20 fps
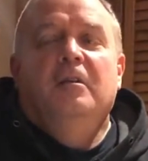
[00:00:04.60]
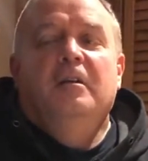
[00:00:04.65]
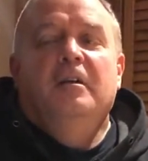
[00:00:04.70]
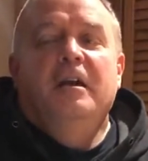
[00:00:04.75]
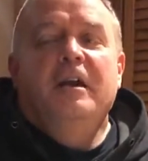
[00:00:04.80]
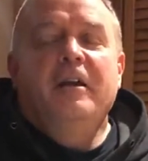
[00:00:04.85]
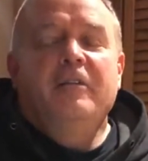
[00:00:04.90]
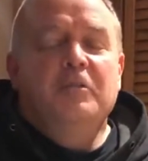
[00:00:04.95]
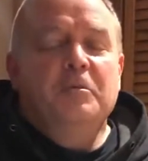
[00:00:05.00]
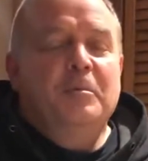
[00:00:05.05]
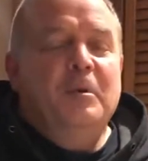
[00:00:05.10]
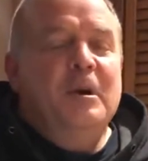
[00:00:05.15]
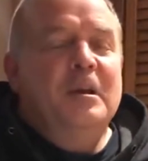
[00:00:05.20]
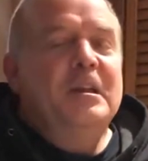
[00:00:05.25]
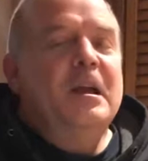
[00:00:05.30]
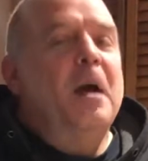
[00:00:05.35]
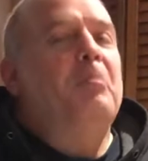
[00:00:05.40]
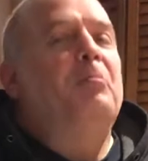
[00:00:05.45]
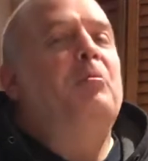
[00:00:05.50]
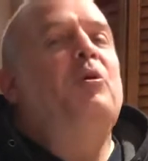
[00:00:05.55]
Hey everybody,
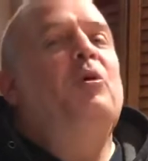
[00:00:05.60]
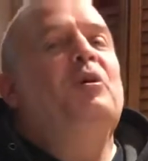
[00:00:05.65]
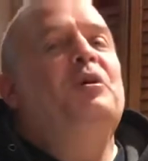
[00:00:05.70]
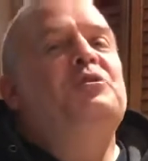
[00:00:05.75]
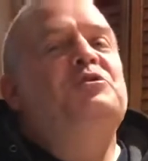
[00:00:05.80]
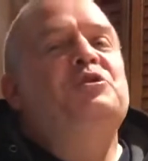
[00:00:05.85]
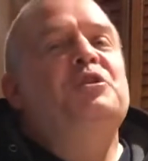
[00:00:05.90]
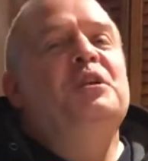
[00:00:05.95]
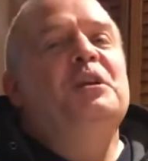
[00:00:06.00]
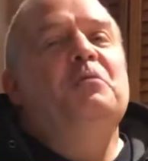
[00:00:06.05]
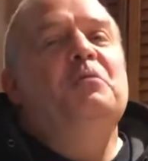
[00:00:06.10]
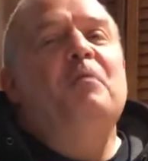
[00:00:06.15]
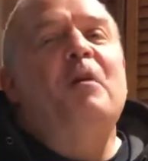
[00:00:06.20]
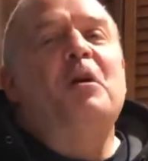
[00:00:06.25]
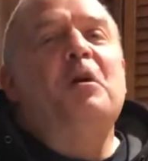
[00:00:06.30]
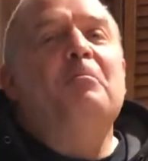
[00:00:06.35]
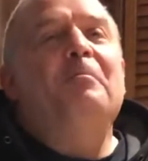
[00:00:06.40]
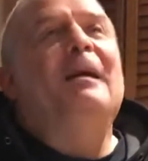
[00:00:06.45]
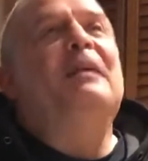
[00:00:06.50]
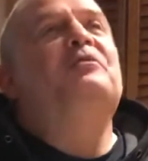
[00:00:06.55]
I'm Paulie G.
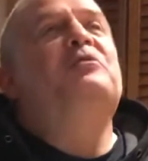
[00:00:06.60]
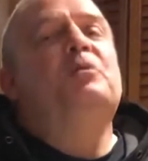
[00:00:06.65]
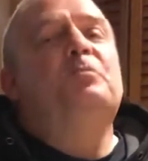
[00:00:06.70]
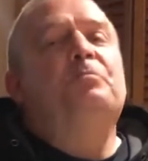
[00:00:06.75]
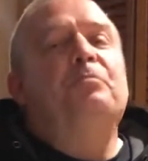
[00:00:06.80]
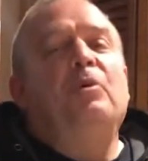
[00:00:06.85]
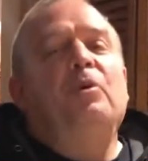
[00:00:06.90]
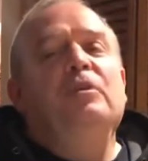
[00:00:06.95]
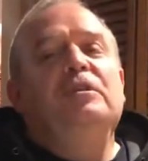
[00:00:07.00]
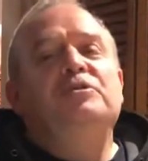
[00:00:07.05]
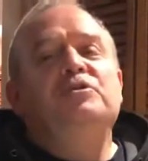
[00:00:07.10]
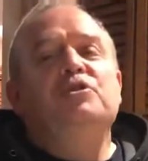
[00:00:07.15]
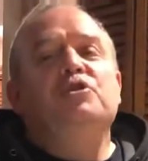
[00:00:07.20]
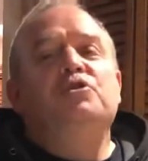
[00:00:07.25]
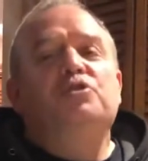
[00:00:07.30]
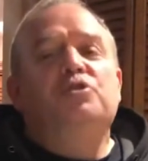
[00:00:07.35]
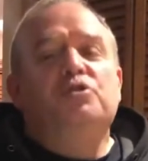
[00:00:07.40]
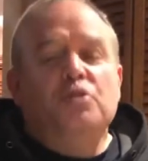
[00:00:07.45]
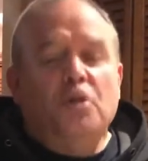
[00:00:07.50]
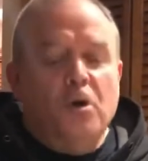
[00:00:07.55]
Welcome back to the Paulie G
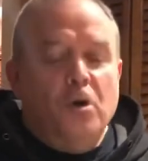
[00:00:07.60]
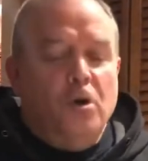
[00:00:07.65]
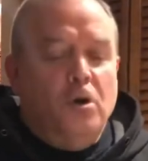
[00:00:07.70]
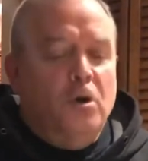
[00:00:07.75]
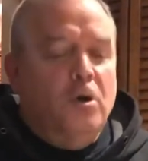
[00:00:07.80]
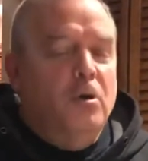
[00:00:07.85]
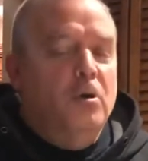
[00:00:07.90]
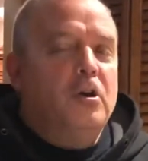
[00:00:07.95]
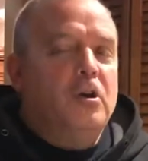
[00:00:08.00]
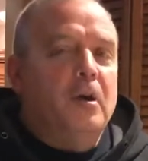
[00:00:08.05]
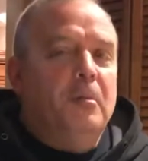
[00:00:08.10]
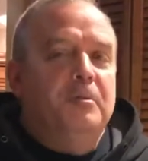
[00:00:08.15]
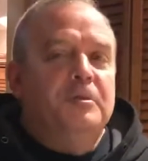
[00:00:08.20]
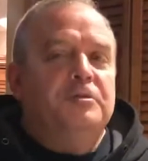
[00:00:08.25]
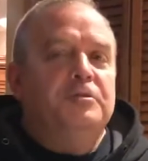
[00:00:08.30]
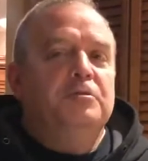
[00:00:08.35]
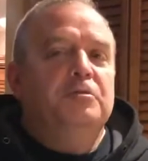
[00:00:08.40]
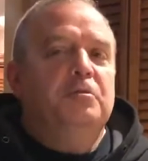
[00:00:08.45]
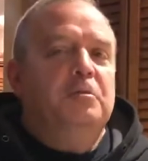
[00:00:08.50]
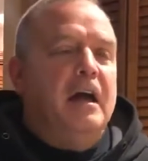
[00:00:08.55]
Show, coming
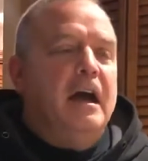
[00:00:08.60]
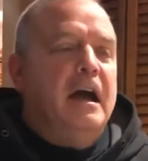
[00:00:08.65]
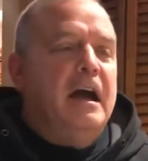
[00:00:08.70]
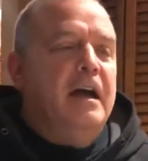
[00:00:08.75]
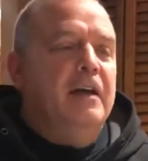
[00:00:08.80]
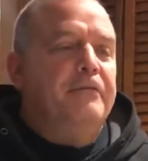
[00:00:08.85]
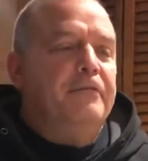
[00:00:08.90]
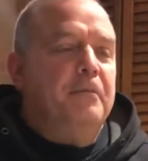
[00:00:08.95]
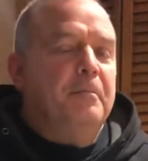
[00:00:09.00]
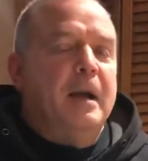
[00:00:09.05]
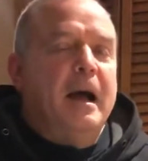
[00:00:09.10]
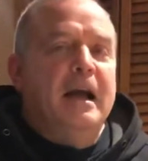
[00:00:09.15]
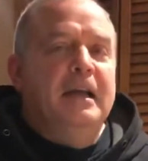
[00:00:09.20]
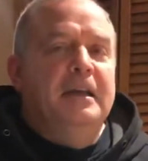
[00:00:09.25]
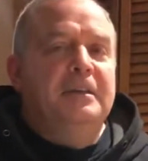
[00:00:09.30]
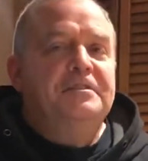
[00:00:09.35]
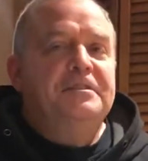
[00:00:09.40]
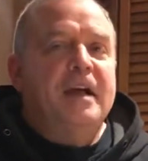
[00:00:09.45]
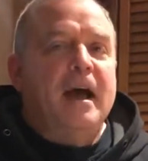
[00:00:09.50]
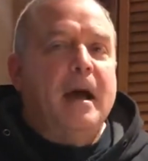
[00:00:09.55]
to you live from high
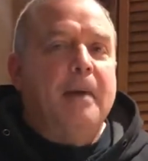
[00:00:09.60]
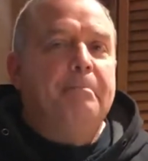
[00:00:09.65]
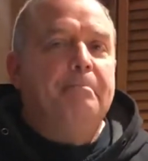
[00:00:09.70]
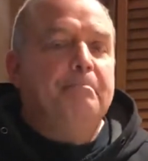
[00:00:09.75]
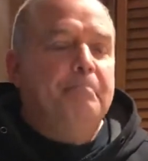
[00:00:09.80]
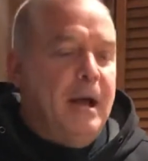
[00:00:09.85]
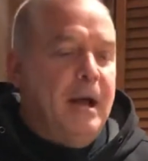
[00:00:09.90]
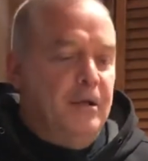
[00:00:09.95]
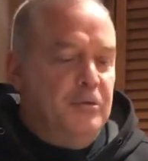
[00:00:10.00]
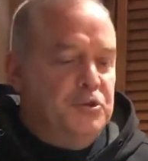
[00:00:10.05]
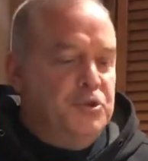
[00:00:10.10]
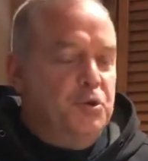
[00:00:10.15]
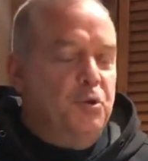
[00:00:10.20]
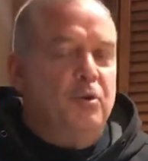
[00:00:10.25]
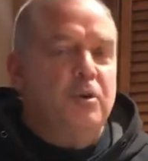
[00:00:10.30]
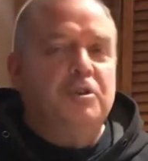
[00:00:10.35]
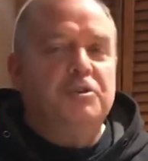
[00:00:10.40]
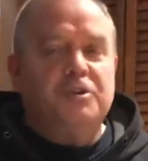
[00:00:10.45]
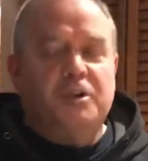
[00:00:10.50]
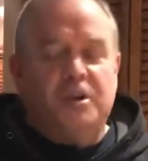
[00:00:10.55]
atop Mount
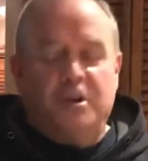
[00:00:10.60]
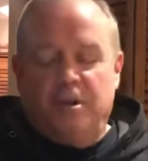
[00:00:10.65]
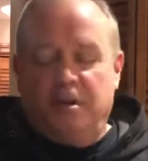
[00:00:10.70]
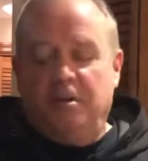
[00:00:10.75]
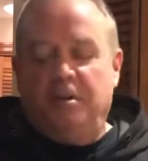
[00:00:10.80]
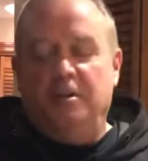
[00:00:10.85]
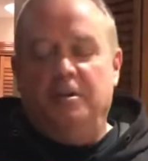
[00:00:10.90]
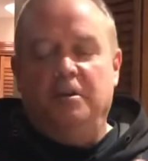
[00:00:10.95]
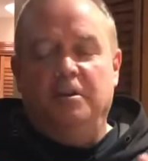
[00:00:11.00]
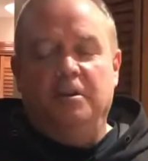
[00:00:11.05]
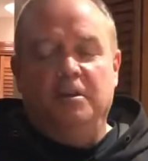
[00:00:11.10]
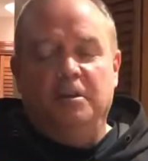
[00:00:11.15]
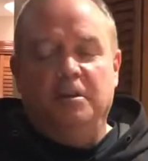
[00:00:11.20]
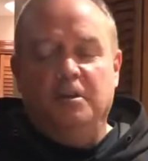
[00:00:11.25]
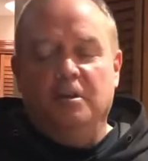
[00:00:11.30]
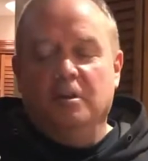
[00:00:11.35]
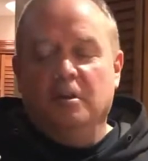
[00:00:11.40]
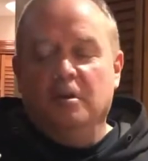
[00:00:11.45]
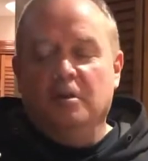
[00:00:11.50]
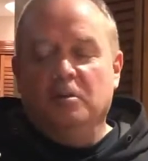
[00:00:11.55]
Georgia
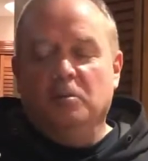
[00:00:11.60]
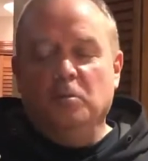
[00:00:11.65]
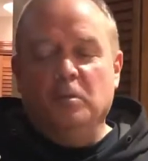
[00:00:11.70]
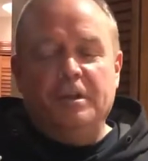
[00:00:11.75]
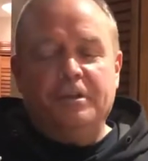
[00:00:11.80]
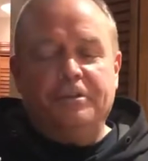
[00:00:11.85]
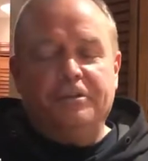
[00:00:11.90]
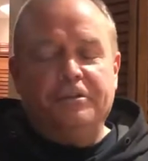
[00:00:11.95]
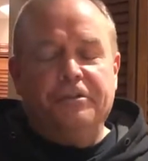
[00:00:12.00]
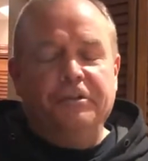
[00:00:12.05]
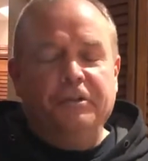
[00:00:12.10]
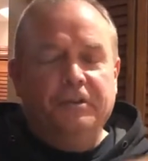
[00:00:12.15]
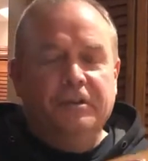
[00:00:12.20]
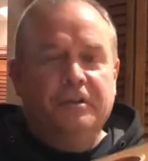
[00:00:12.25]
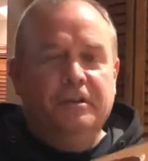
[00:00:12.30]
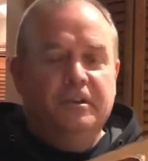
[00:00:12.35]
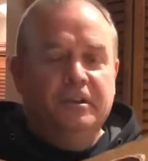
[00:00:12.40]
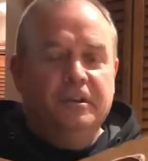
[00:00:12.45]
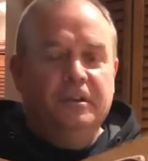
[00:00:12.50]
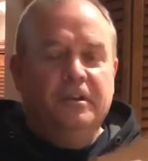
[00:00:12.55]
with
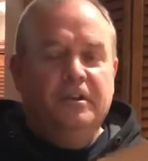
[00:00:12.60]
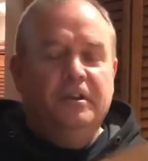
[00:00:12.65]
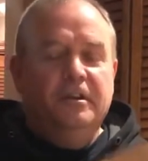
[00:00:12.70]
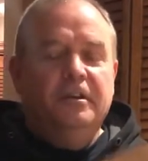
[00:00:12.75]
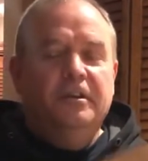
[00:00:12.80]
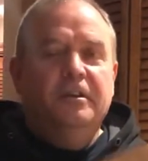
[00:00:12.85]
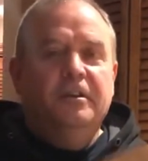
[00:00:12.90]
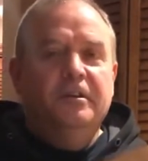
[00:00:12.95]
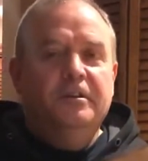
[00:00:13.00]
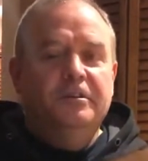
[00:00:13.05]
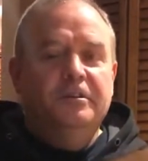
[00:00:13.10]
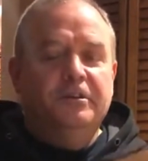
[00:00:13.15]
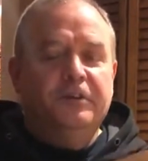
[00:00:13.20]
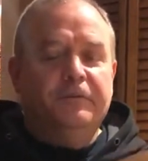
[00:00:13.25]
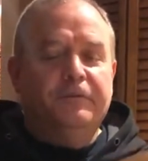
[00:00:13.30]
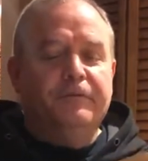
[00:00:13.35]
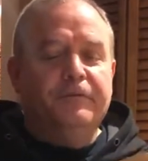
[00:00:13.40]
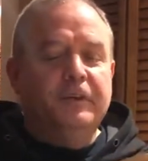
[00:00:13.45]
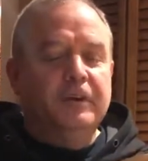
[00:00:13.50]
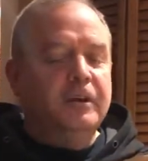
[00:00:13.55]
the
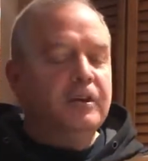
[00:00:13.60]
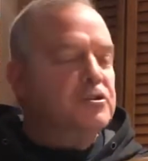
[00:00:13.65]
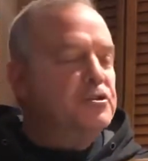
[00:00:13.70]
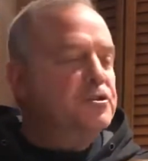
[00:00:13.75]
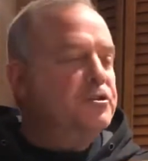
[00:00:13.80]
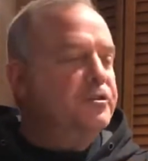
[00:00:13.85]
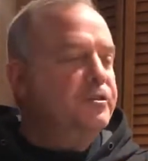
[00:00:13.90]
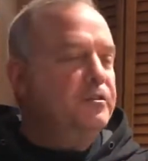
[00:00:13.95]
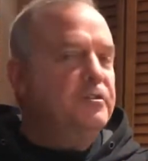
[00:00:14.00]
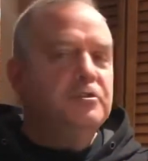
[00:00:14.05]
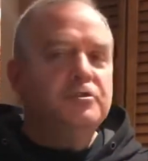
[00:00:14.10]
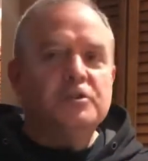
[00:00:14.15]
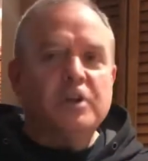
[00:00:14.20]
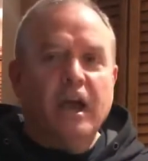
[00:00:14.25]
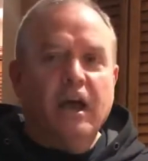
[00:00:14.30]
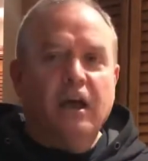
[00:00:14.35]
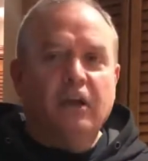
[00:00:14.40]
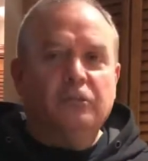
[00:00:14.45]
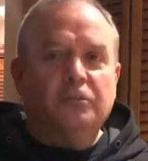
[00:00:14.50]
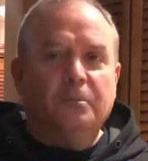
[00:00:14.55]
finished
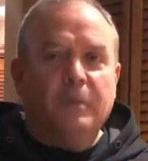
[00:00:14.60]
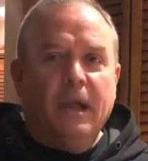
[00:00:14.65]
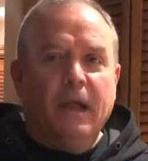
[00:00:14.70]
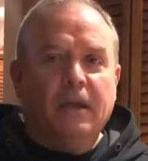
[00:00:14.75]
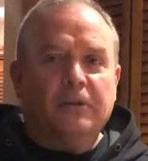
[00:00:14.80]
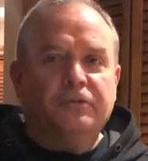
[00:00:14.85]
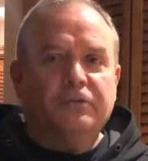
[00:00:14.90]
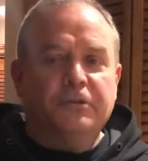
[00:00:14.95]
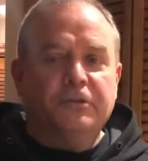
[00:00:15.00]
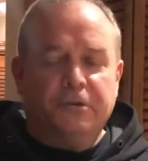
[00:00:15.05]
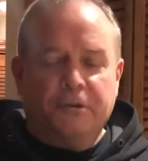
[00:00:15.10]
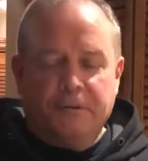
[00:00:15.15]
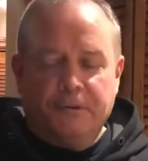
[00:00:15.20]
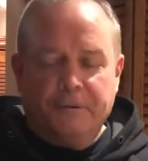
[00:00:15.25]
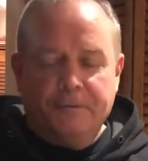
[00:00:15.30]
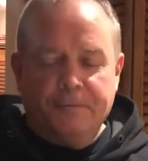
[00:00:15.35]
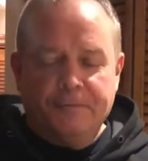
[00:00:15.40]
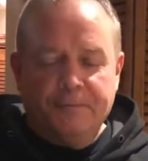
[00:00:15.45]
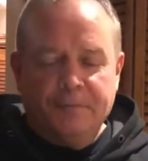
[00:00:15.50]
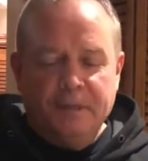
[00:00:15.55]
Jazzmaster.
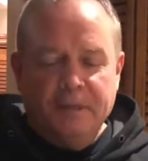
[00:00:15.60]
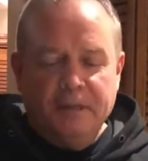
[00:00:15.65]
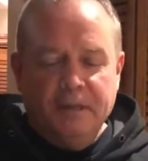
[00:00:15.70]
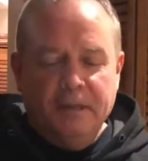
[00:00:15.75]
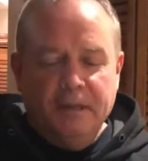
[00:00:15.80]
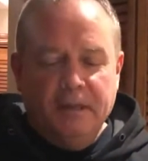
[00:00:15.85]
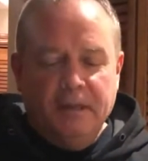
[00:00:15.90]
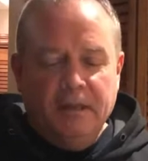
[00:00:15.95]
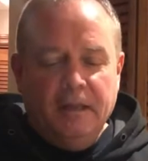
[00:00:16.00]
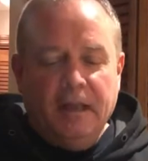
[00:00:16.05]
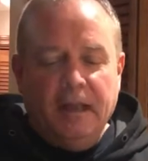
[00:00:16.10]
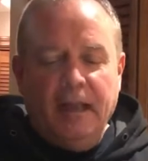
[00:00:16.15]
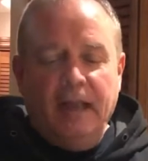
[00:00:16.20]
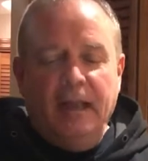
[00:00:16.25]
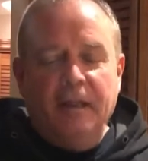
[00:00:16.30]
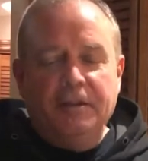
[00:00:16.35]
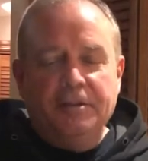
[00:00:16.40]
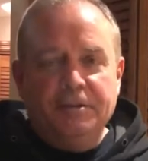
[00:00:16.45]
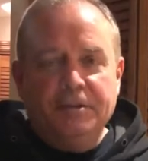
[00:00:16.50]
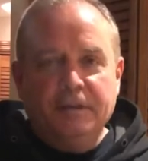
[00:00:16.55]

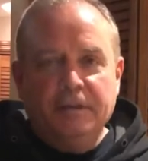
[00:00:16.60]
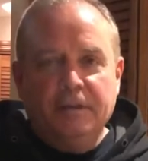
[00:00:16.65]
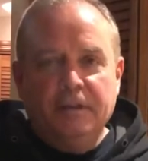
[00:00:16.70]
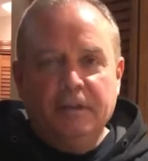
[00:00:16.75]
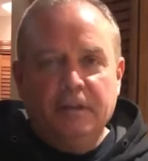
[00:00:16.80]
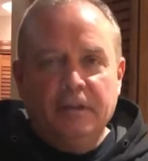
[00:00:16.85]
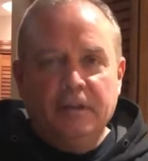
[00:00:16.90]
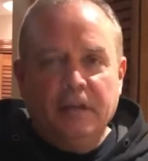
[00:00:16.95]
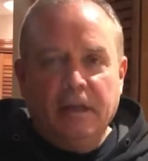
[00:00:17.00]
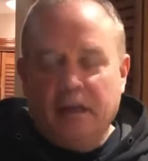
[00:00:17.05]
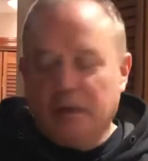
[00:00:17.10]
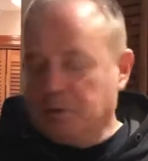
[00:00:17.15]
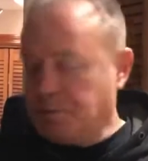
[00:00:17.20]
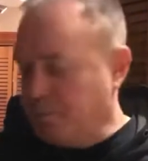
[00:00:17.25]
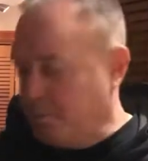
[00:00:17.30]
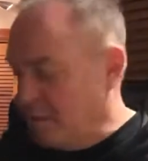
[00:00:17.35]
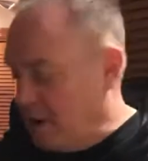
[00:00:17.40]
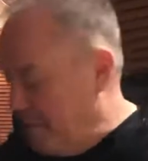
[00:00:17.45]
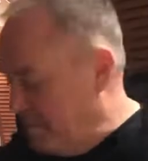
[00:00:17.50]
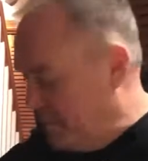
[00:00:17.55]
And, as
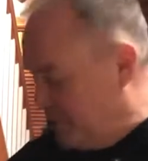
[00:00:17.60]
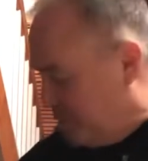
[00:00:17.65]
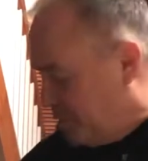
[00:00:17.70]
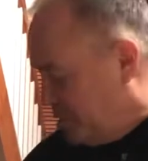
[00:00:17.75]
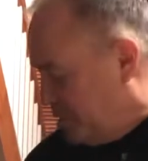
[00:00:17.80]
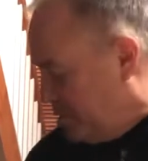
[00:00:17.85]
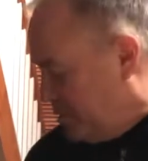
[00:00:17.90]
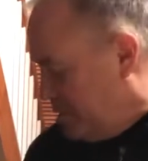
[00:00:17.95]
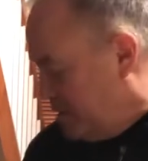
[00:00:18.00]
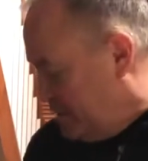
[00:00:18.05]
promised,